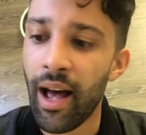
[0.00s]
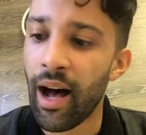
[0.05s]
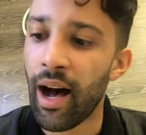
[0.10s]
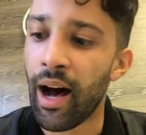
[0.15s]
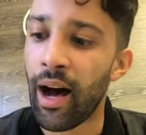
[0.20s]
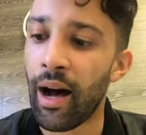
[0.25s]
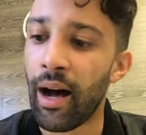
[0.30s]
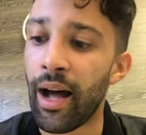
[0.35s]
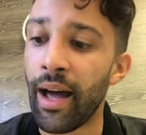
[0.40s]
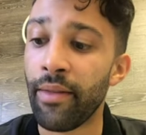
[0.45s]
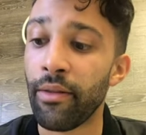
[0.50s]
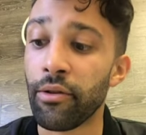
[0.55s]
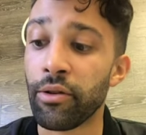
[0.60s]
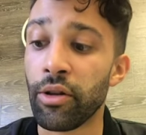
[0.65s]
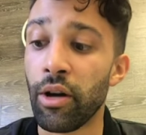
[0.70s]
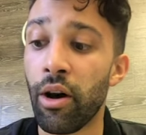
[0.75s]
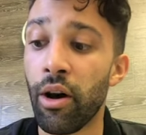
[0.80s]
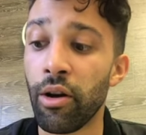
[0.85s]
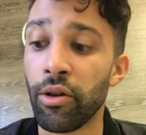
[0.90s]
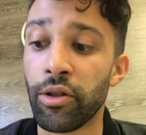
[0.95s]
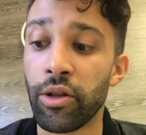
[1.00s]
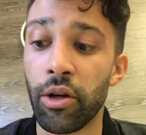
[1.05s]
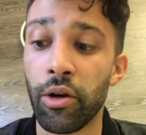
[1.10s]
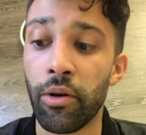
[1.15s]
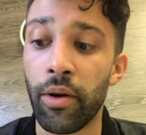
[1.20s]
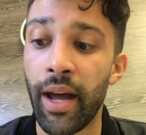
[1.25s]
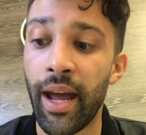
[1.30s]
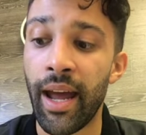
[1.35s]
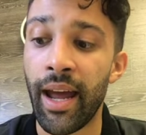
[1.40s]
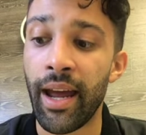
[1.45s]
Uh, and there's
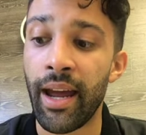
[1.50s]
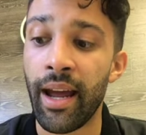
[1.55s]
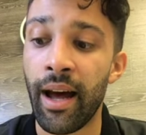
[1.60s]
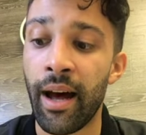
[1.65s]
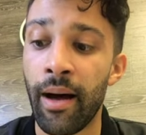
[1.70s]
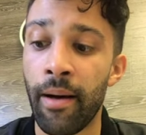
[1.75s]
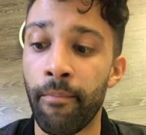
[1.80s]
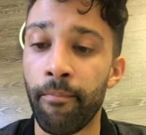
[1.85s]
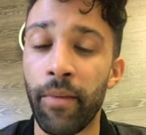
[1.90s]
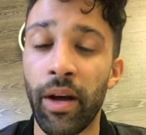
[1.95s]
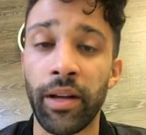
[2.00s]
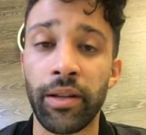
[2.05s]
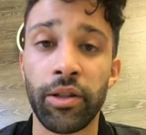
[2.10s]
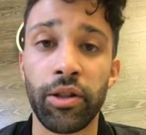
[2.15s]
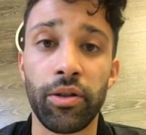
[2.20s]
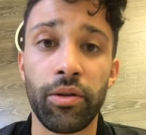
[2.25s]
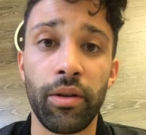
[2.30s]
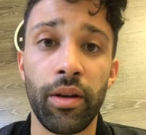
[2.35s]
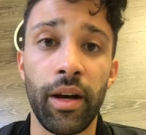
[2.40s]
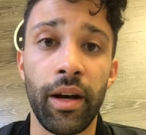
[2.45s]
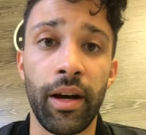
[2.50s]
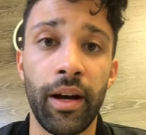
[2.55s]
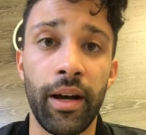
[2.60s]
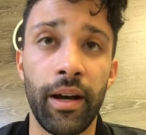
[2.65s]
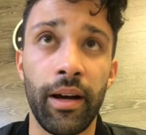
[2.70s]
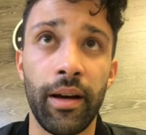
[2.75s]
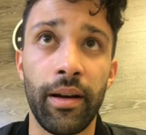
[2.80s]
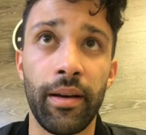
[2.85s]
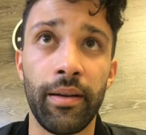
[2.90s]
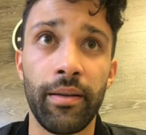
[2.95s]
also a, um, a,
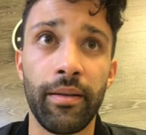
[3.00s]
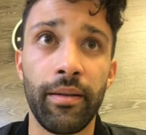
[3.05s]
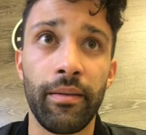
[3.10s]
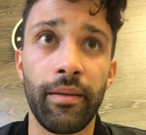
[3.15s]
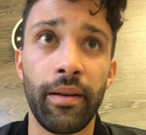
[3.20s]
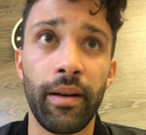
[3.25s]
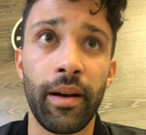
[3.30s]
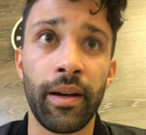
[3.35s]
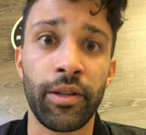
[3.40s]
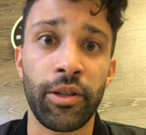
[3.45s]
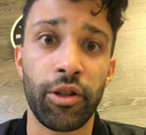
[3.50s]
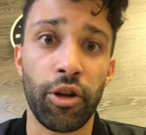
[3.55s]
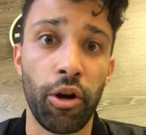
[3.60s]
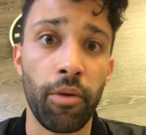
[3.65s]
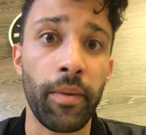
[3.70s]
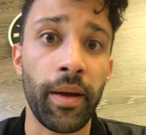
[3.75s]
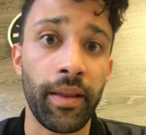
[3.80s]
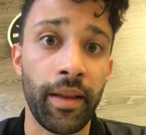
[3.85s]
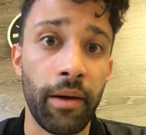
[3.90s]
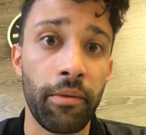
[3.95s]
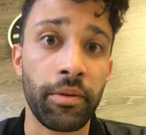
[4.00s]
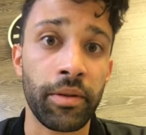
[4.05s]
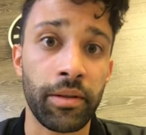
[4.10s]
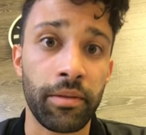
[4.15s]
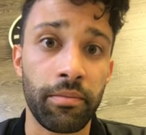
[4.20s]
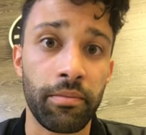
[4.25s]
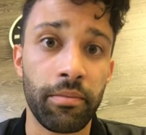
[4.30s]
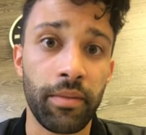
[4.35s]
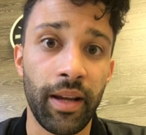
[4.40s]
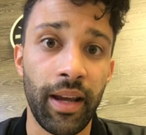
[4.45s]
uh, a, sermon that
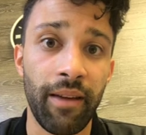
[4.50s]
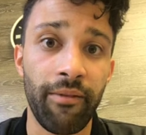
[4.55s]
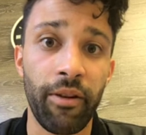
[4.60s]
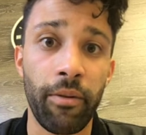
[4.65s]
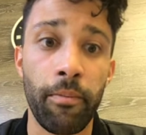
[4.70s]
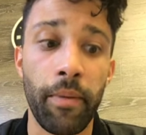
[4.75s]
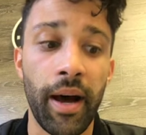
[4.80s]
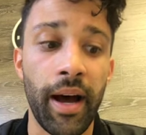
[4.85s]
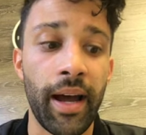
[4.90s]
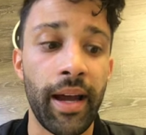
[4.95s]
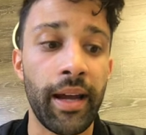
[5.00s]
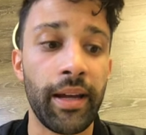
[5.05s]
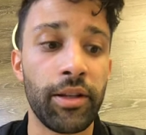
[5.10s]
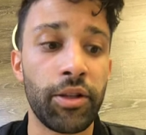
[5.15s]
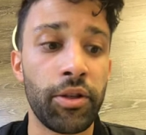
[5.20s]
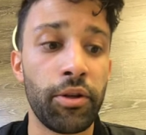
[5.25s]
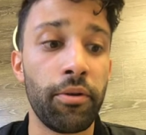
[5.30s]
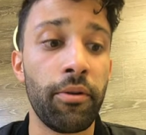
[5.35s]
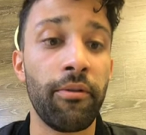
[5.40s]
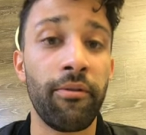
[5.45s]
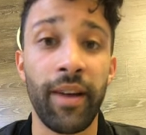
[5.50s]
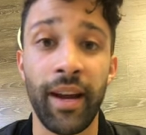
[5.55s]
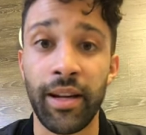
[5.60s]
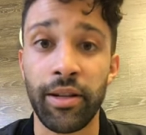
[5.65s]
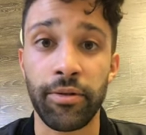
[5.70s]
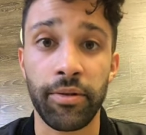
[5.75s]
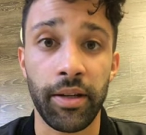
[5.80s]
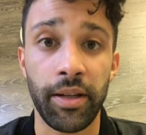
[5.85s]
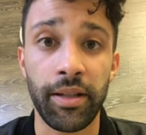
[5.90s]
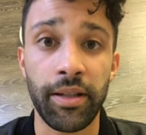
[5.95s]
was given by two
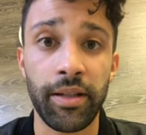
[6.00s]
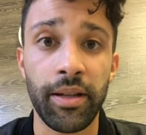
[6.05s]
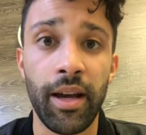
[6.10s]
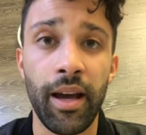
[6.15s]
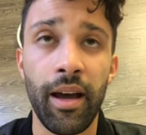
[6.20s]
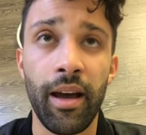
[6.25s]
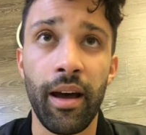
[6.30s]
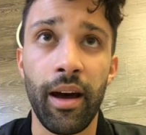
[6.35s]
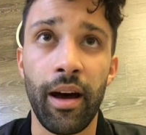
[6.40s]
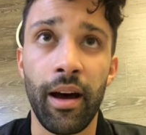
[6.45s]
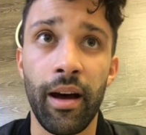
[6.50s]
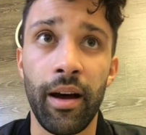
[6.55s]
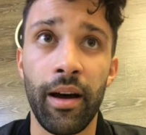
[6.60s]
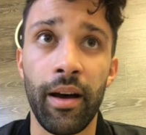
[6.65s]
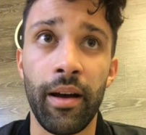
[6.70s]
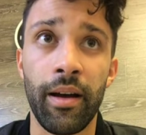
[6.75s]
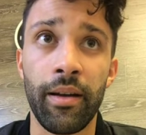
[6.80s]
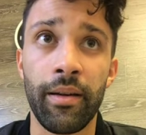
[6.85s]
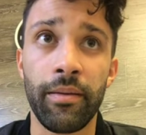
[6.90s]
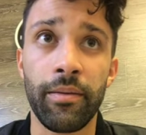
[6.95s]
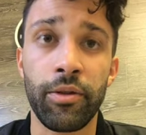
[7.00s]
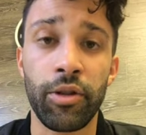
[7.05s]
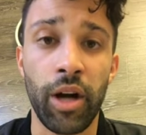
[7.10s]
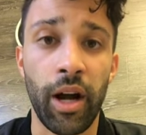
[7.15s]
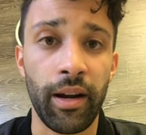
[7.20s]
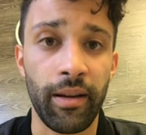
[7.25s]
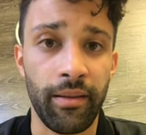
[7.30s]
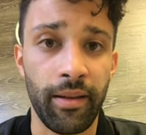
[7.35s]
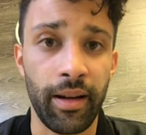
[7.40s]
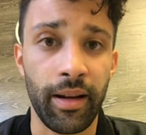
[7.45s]
evangelists, uh,
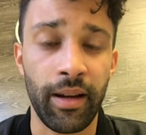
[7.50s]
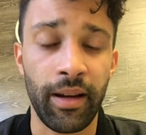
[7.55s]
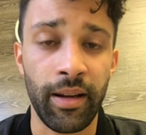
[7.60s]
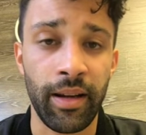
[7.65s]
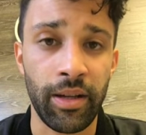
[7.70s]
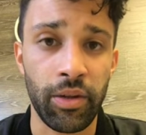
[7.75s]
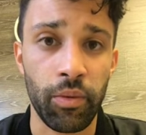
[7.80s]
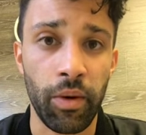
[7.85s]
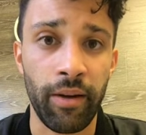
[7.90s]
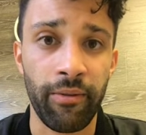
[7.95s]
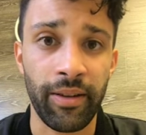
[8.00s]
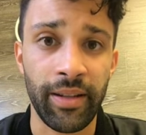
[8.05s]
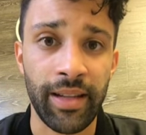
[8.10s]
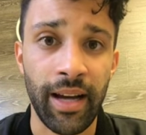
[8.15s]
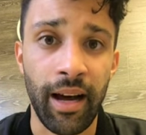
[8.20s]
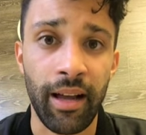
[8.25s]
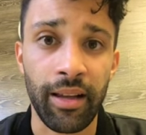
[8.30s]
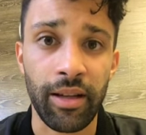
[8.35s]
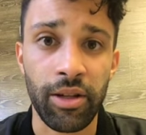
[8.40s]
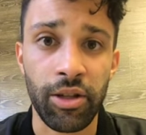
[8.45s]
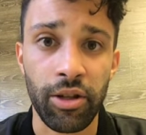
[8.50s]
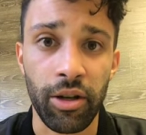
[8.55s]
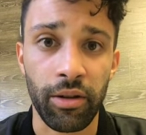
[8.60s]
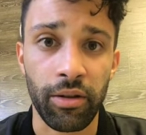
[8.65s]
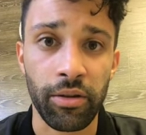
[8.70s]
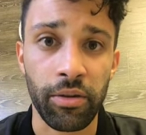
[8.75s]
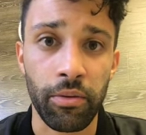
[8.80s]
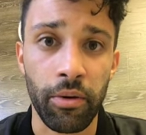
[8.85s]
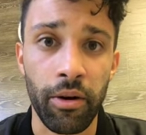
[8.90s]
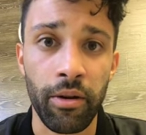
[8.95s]
Jonathan and his wife Adalis
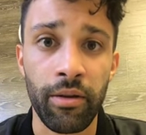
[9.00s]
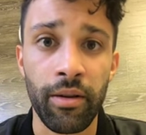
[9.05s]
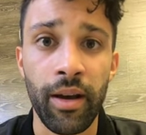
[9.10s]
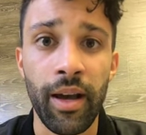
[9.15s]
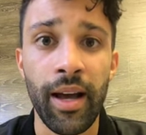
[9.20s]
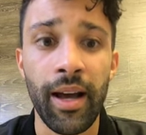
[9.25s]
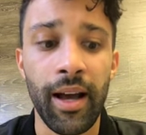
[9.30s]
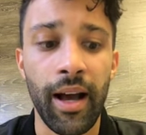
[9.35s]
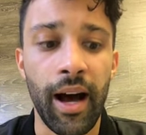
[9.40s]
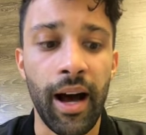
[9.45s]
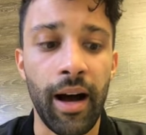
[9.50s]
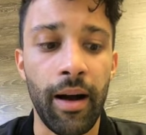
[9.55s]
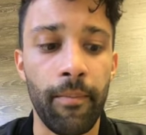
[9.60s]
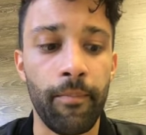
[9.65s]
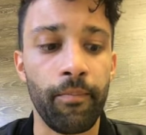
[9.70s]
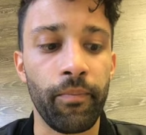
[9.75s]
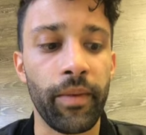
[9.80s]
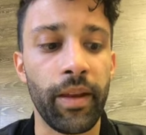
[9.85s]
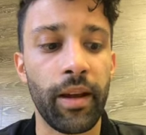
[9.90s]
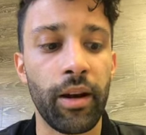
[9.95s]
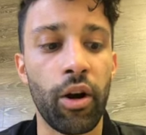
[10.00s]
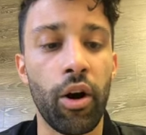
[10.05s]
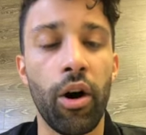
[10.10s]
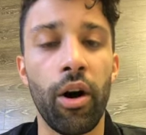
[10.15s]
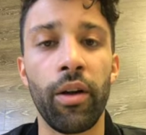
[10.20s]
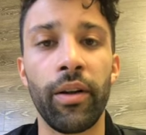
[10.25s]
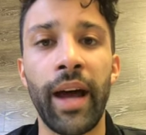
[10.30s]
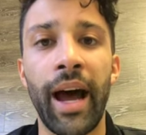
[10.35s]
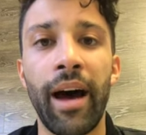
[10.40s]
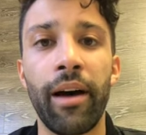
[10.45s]
Shuttlesworth, um,
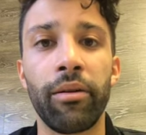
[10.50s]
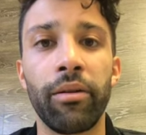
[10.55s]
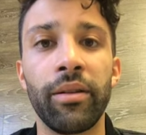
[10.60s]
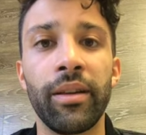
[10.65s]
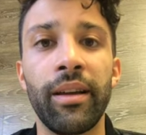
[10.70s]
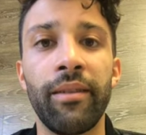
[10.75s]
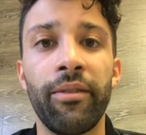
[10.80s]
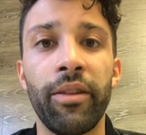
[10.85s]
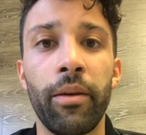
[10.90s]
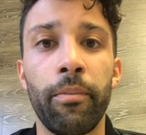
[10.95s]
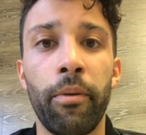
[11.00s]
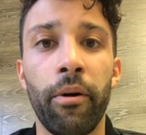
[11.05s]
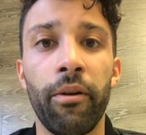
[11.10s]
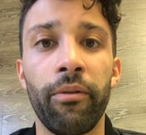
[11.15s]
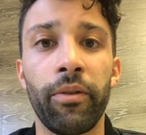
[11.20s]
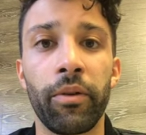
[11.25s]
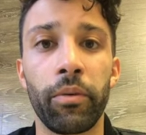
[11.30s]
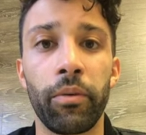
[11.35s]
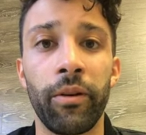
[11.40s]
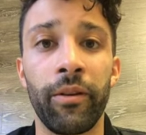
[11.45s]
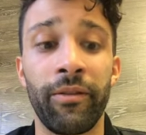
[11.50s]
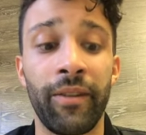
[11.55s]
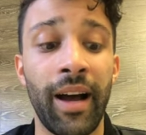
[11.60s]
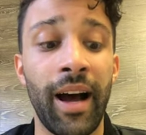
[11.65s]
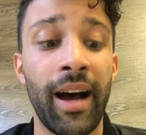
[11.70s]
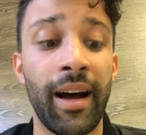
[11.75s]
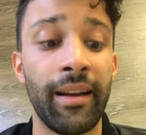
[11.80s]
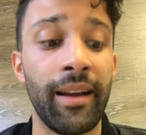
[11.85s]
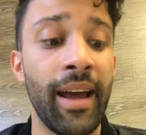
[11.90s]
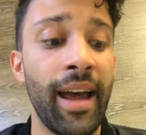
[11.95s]
called How to Live in the Perfect Will of
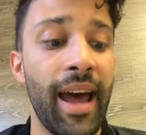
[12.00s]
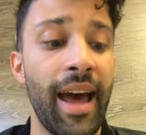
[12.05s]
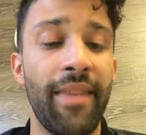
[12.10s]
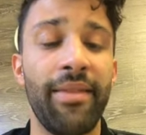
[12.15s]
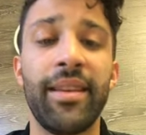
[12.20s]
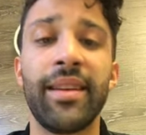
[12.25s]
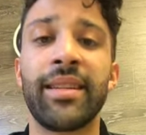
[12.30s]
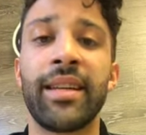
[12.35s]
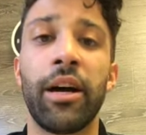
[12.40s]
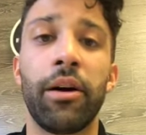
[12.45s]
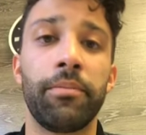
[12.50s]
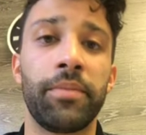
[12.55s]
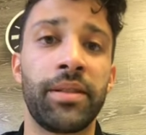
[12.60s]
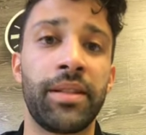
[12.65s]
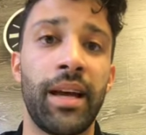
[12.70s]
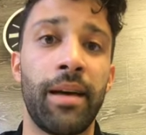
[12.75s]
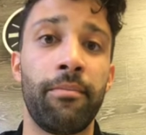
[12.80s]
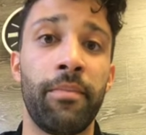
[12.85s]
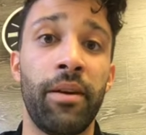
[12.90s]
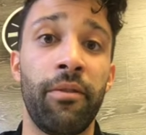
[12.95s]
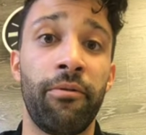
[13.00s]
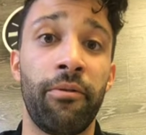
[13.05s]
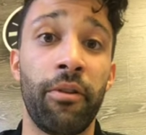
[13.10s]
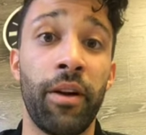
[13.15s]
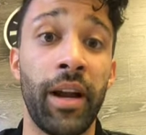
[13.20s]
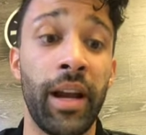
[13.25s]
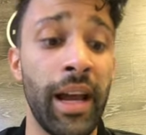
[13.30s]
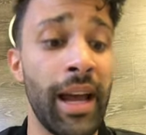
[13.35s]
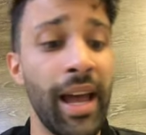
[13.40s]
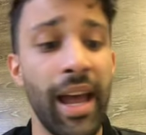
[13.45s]
God. And this helped set me
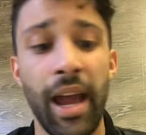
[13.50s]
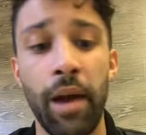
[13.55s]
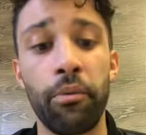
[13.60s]
free.